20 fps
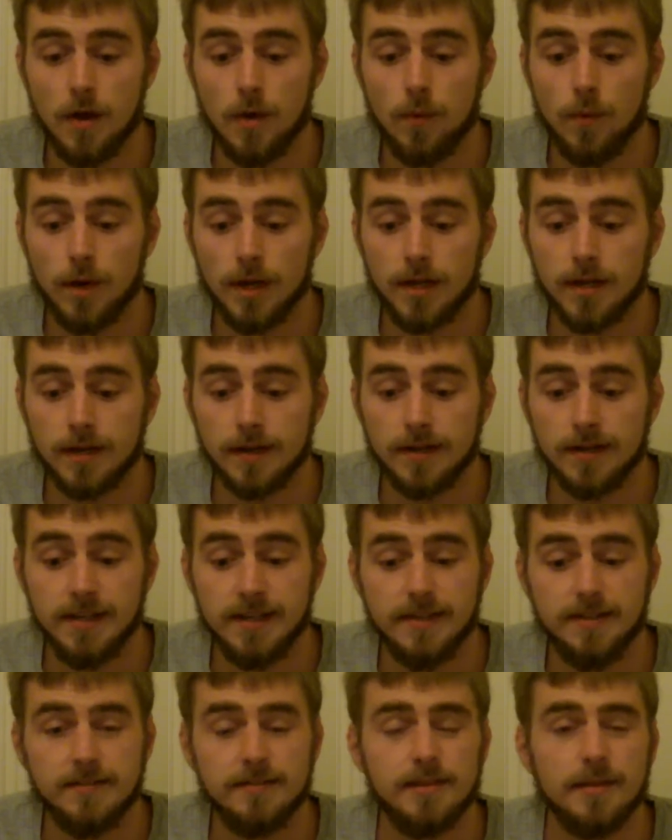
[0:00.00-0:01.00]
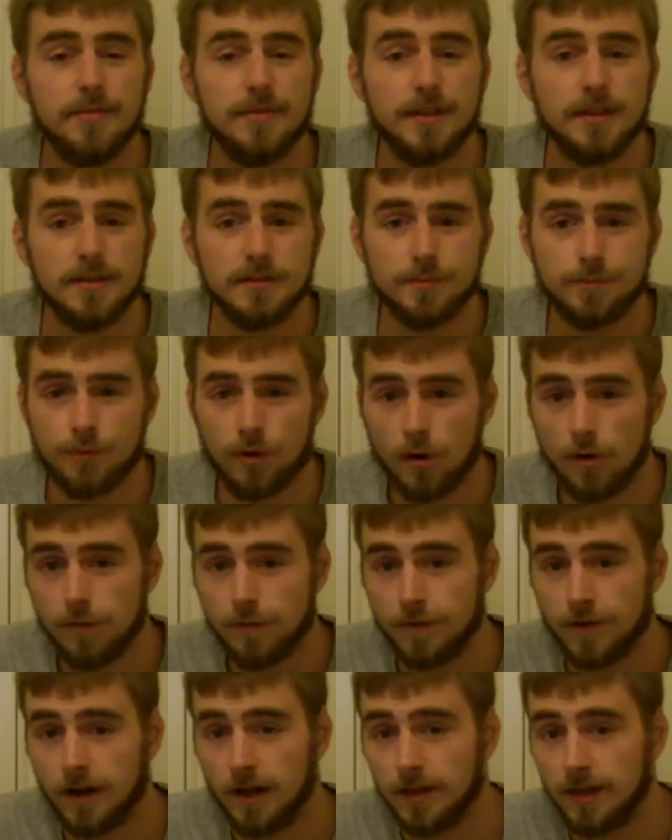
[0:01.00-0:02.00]
We're going to need something to
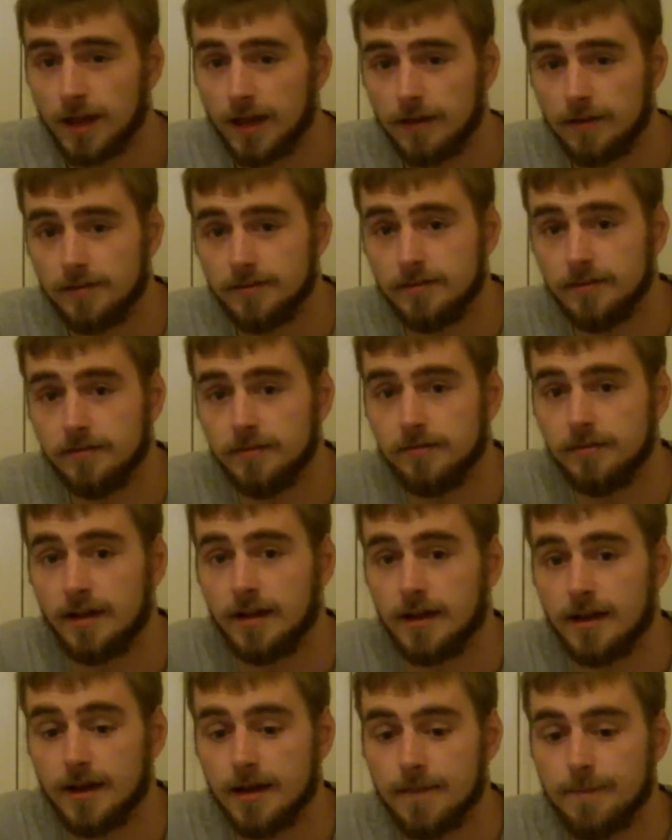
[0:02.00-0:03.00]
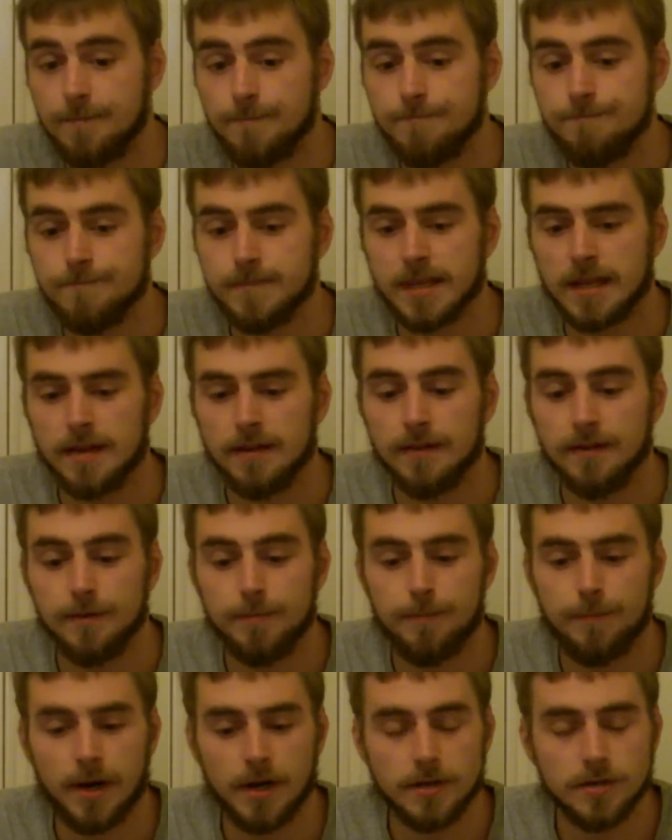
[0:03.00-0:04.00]
profile. Now this is,
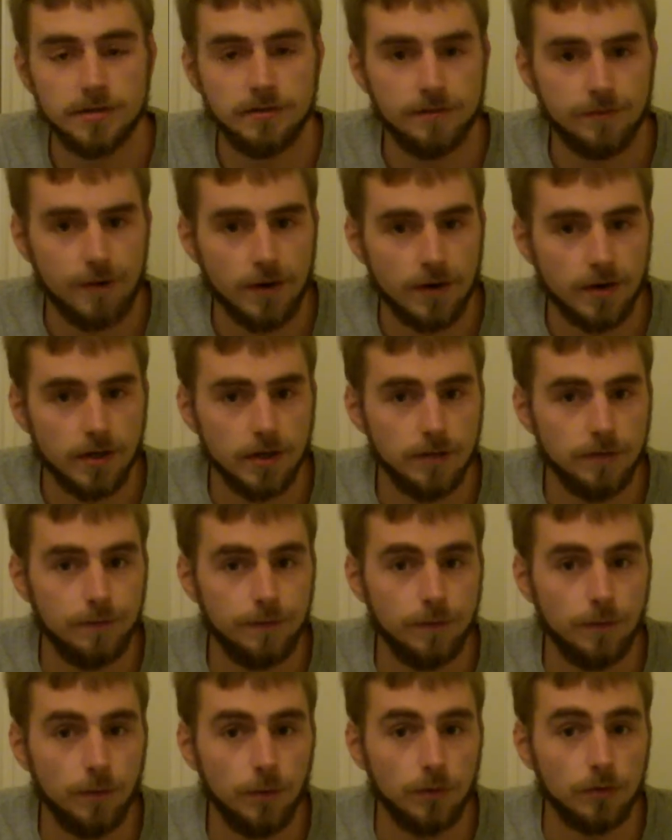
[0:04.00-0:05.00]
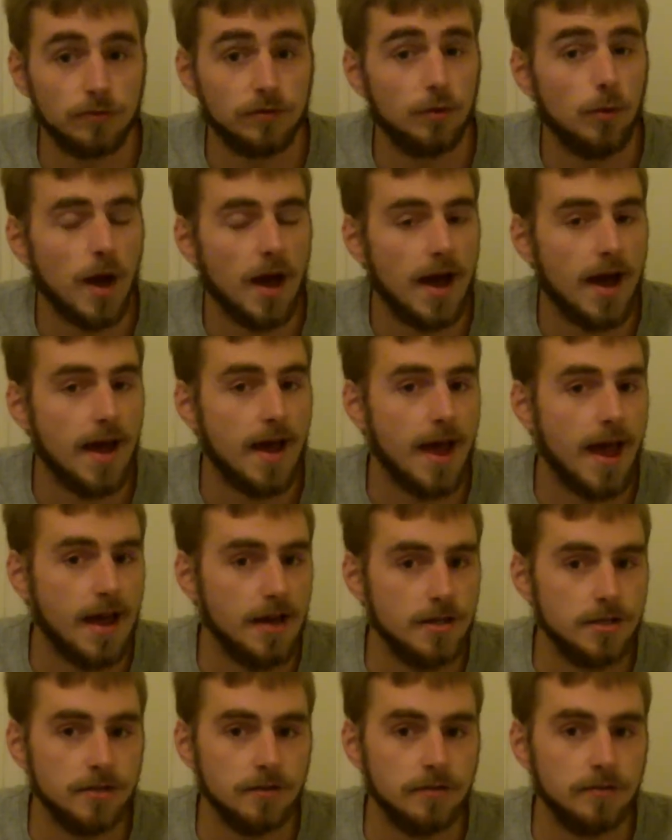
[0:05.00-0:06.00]
the punch is very good for square
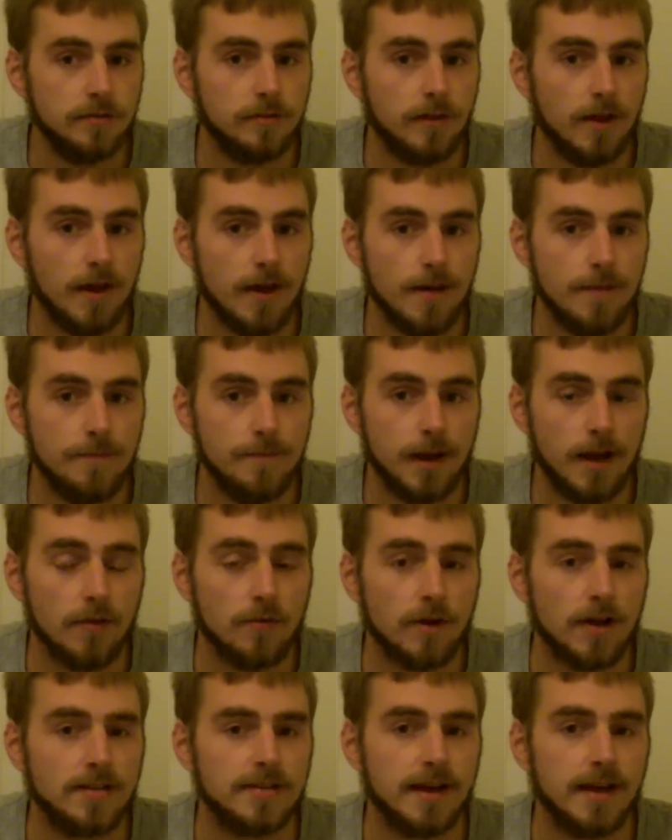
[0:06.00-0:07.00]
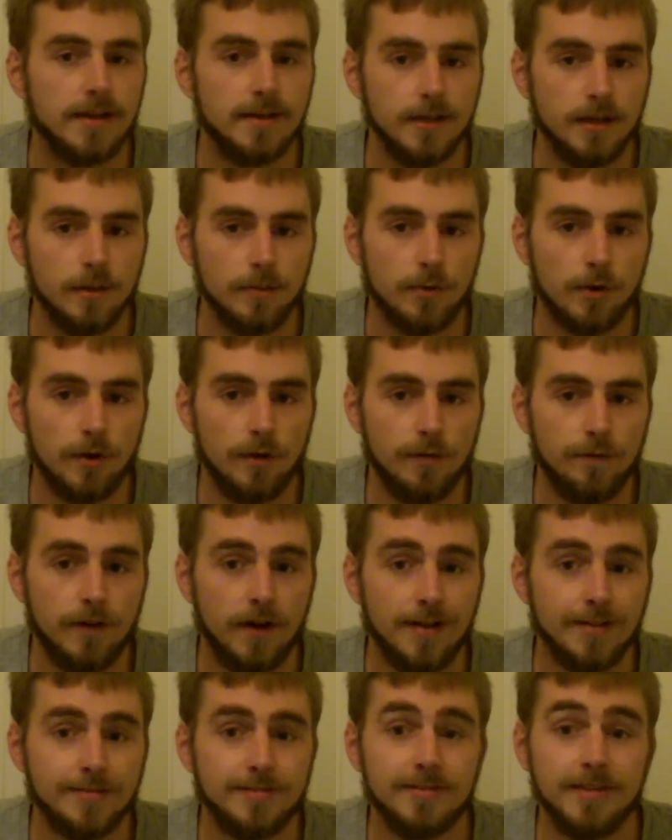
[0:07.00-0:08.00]
edges, like rectangular
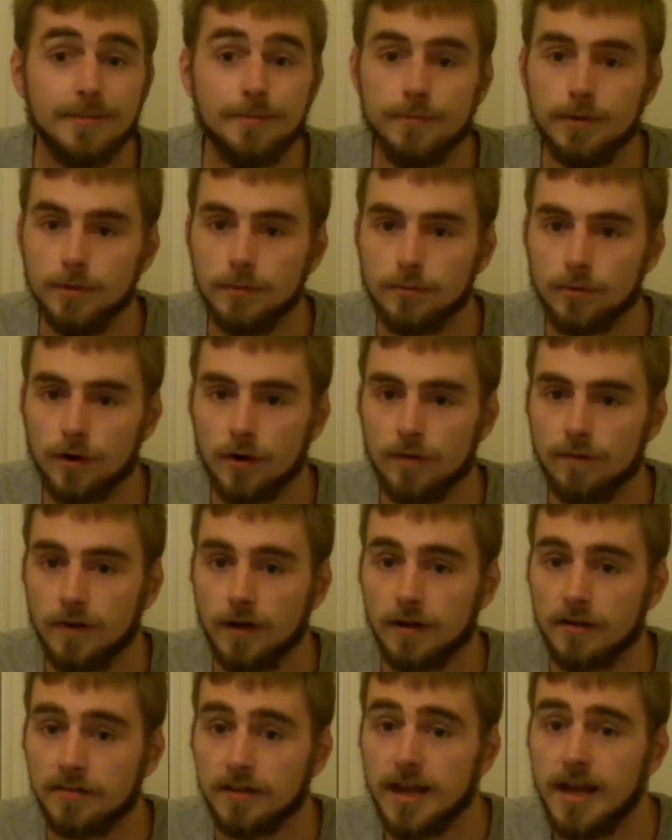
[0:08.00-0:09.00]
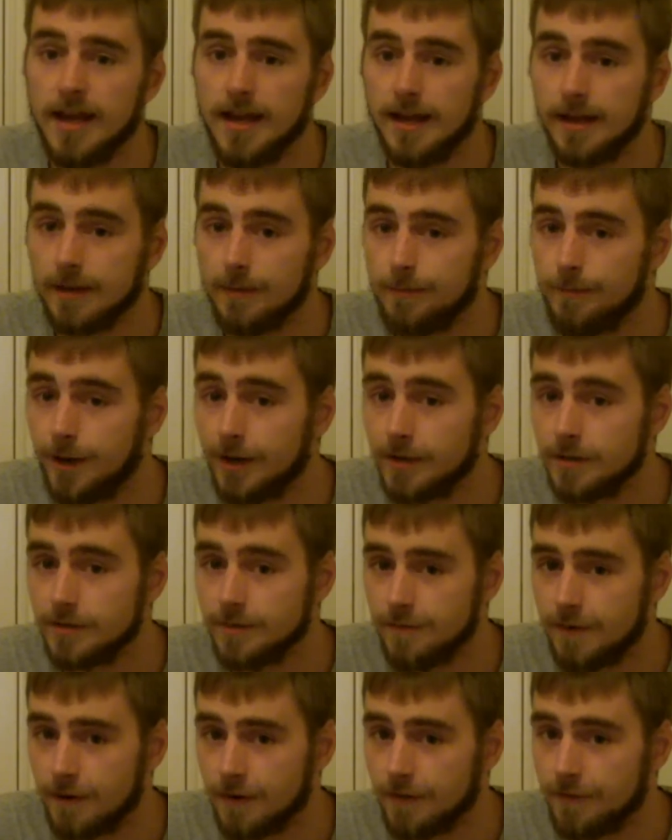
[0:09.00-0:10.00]
profiles, simple profiles. It can punch
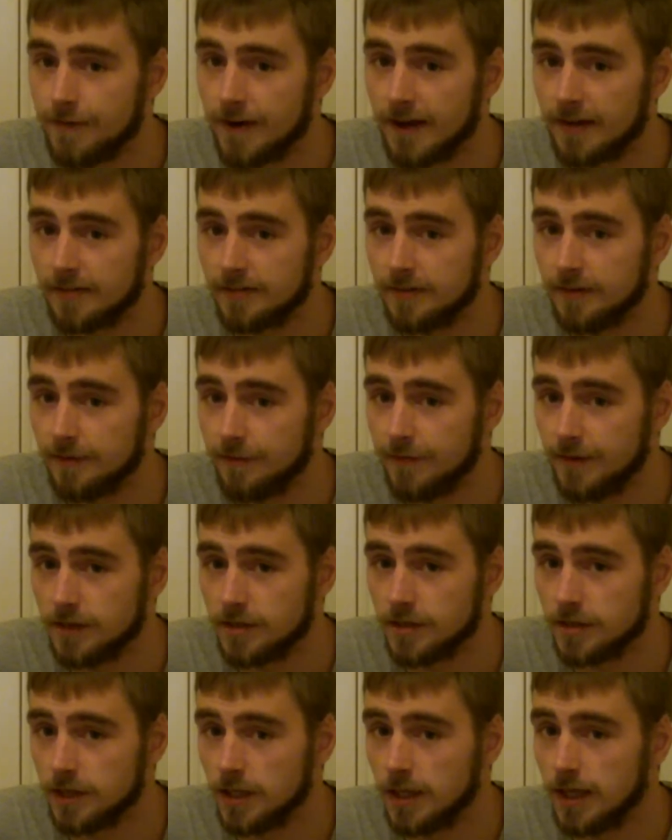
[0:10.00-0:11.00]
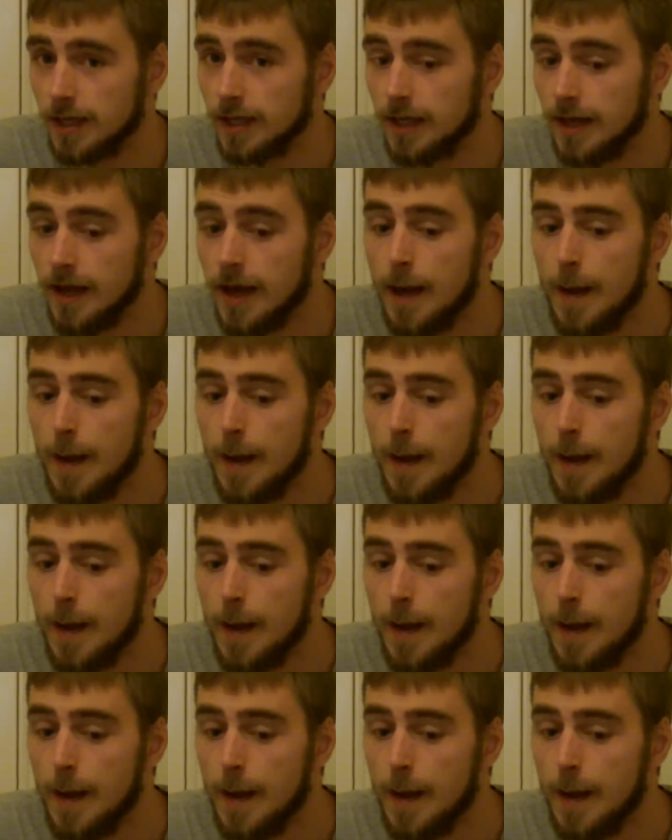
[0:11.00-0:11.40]
them very fast and efficiently.